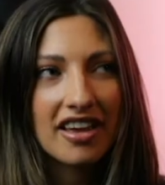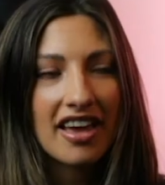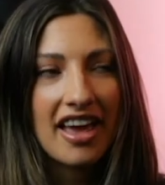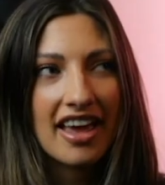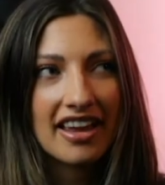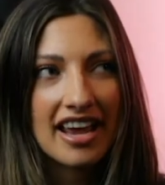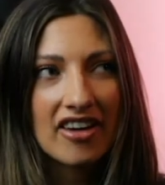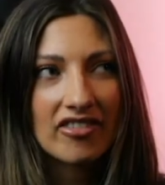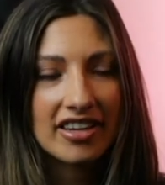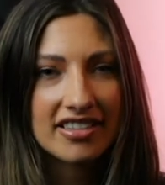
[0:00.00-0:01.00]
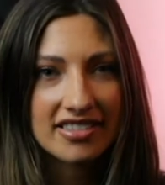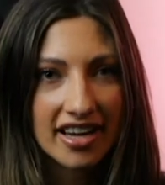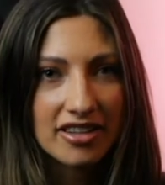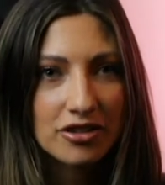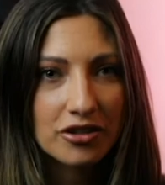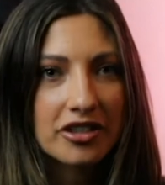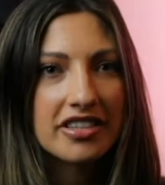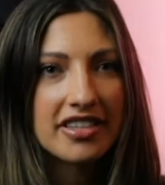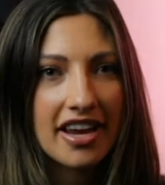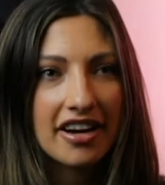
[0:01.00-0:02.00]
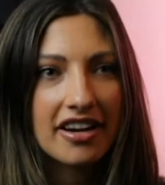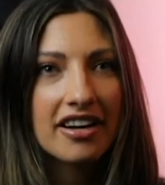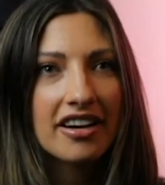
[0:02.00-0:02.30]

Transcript: and having a second degree tear,